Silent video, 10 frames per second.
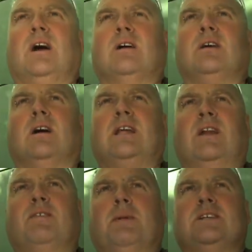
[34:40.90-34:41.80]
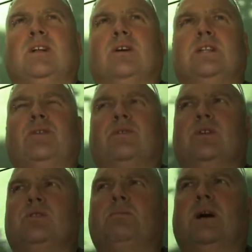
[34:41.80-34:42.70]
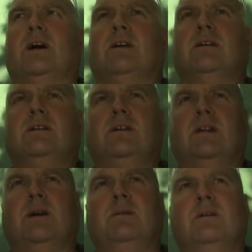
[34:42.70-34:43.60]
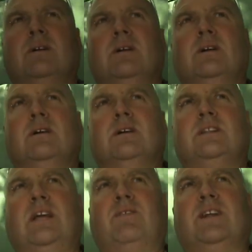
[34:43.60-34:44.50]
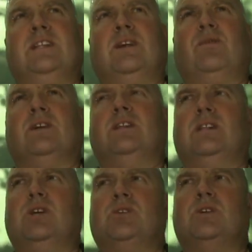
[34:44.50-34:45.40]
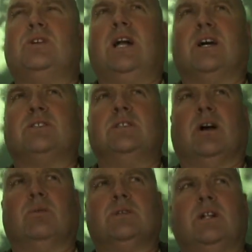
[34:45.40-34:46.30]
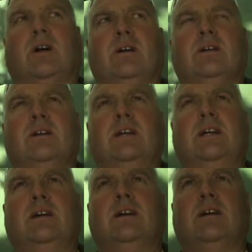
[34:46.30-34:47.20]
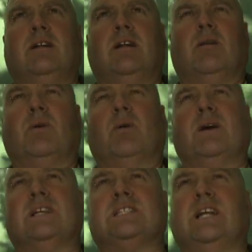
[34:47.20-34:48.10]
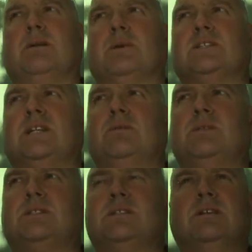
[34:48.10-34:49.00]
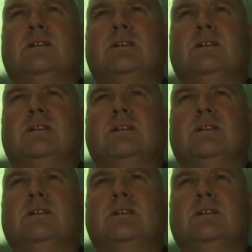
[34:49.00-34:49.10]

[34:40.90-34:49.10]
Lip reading: I don't know if it makes a lot of difference, but you know, definitely different conditions. Last night was like when I went to sleep, I said it was